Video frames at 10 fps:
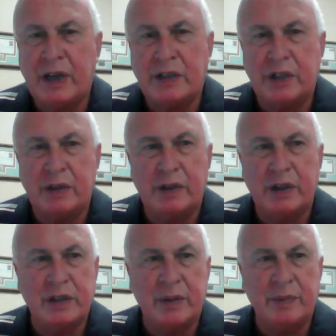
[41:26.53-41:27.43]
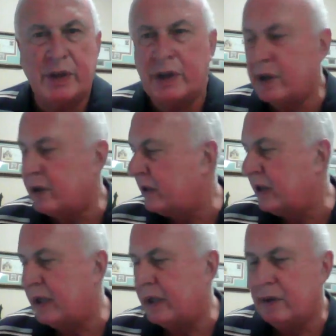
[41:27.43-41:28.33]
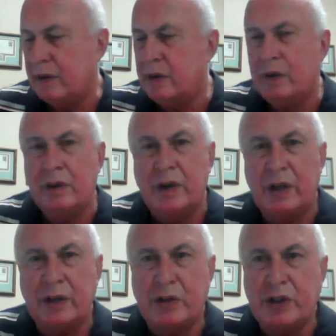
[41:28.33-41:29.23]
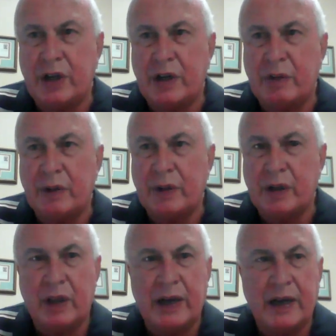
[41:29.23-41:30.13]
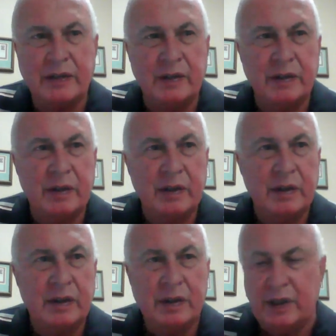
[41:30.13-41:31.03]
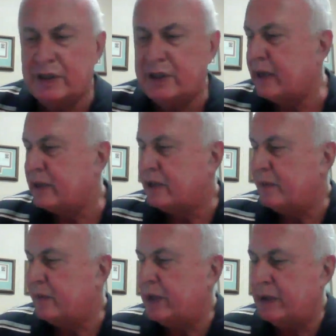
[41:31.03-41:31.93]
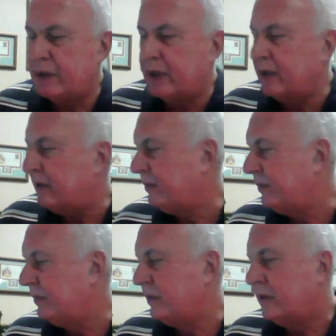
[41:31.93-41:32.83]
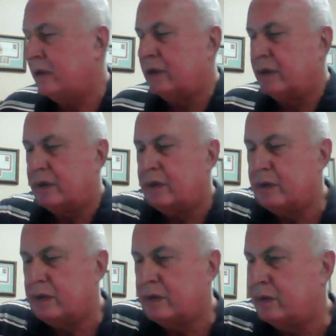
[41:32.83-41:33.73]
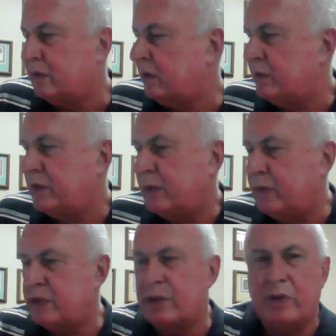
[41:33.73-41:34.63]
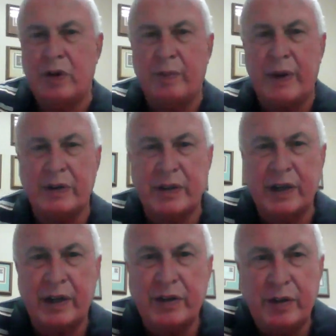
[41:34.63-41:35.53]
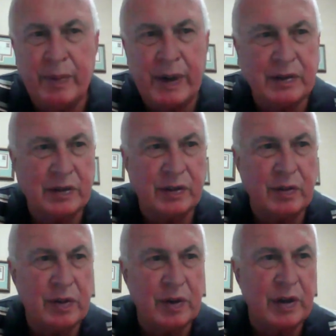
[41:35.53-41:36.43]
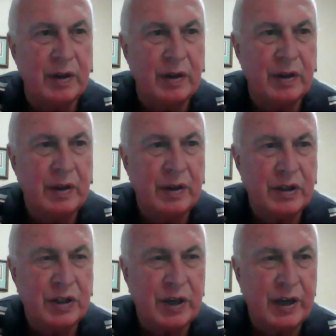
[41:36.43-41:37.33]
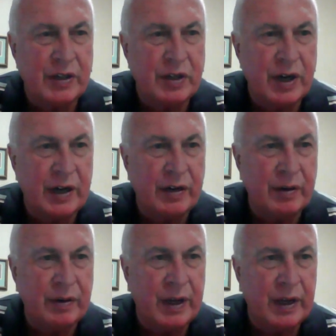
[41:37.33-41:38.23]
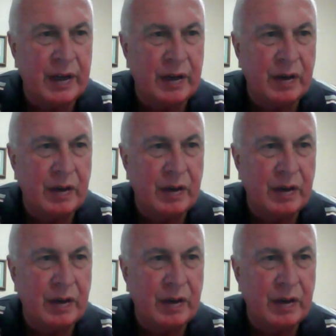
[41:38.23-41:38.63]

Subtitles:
Casey, you did something the other day, and you shared it with the class. Is that something that? Oops, I'm using the wrong mouse. I got 2 mouses going on. Should I try doing that?